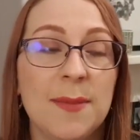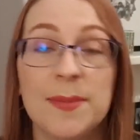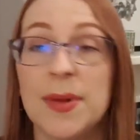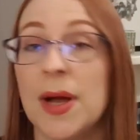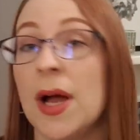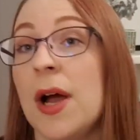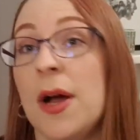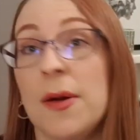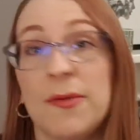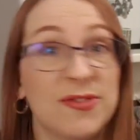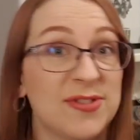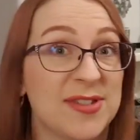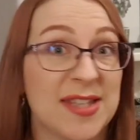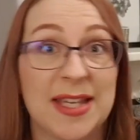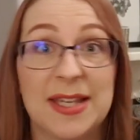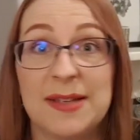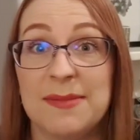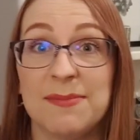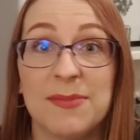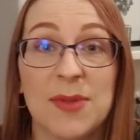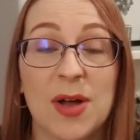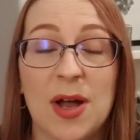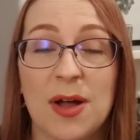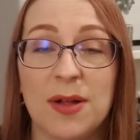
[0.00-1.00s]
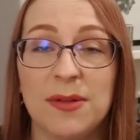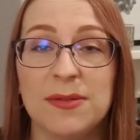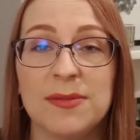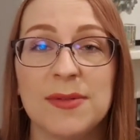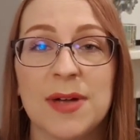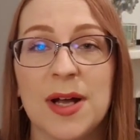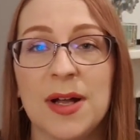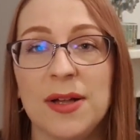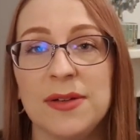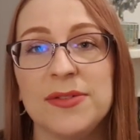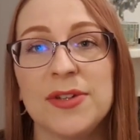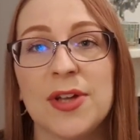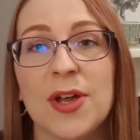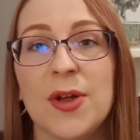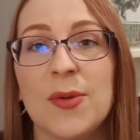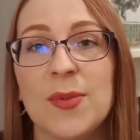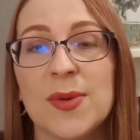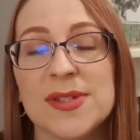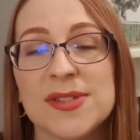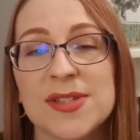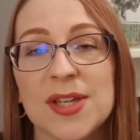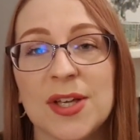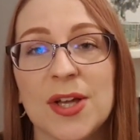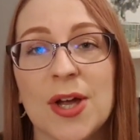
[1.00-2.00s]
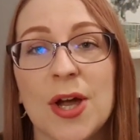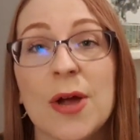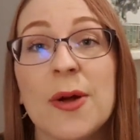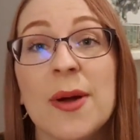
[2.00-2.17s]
but obviously I'll know once I go.